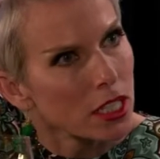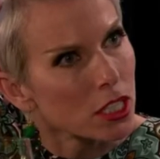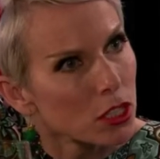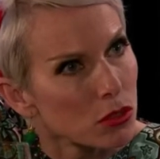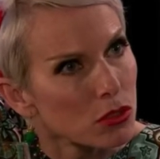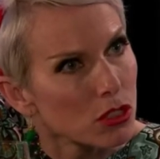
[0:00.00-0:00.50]

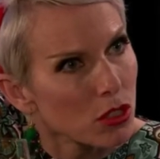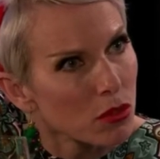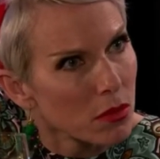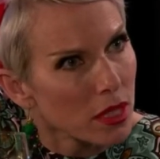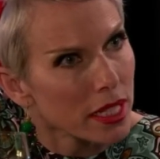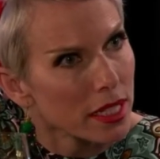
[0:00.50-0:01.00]
You told
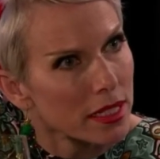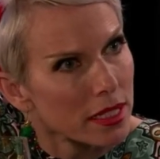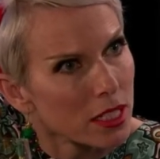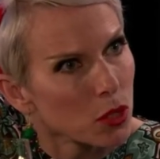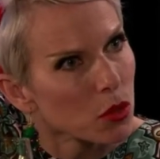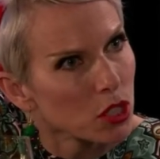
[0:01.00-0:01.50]
me
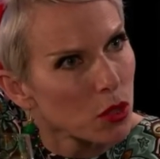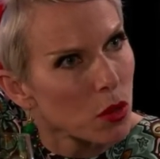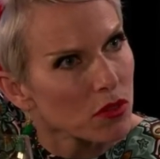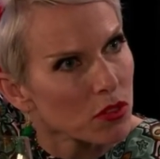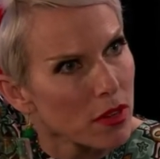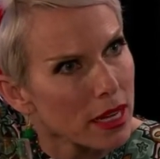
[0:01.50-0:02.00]
you wouldn't go
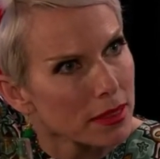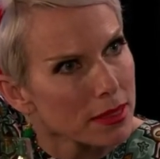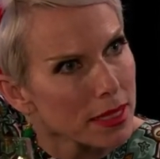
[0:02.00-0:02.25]
off the rails